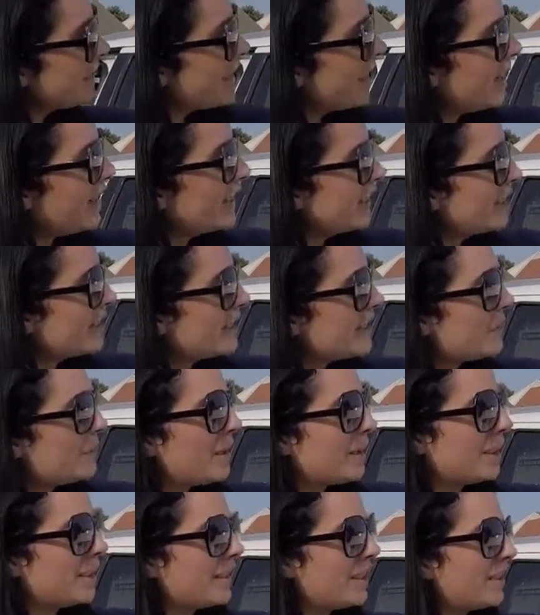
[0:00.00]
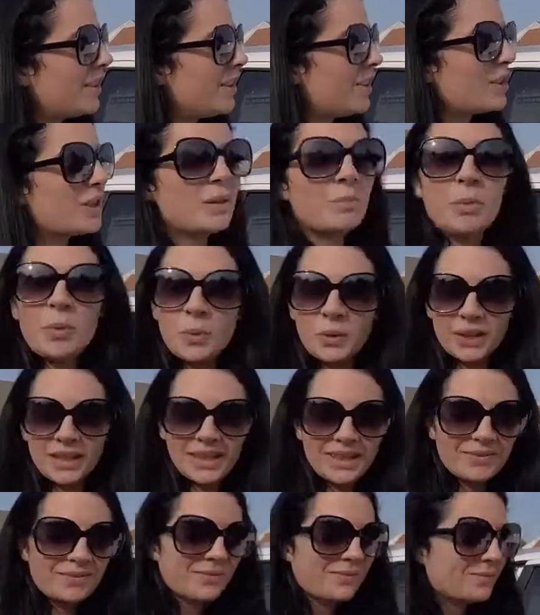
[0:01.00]
styling, it's making it
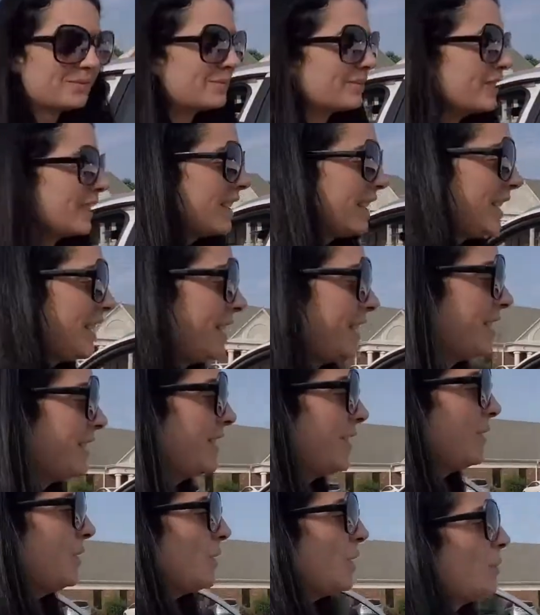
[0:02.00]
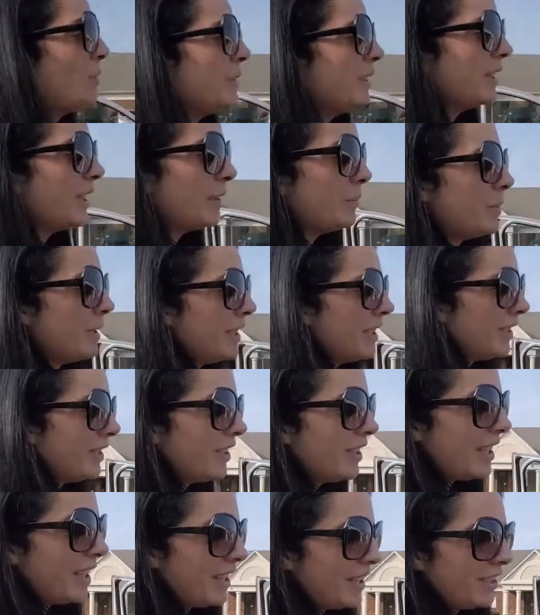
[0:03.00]
sporty. So you open it up
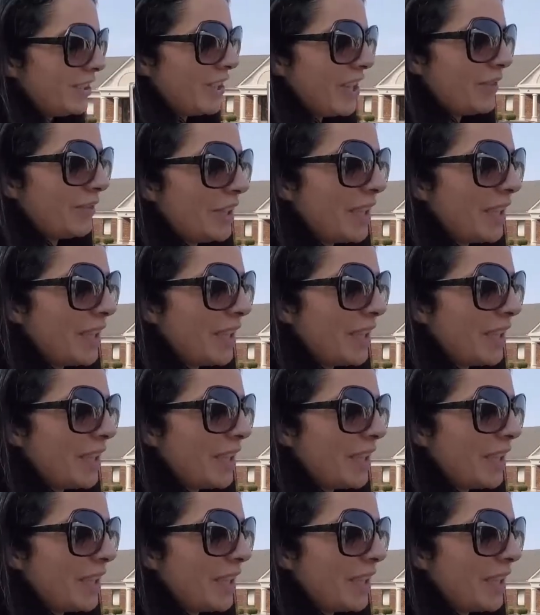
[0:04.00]
here, and you have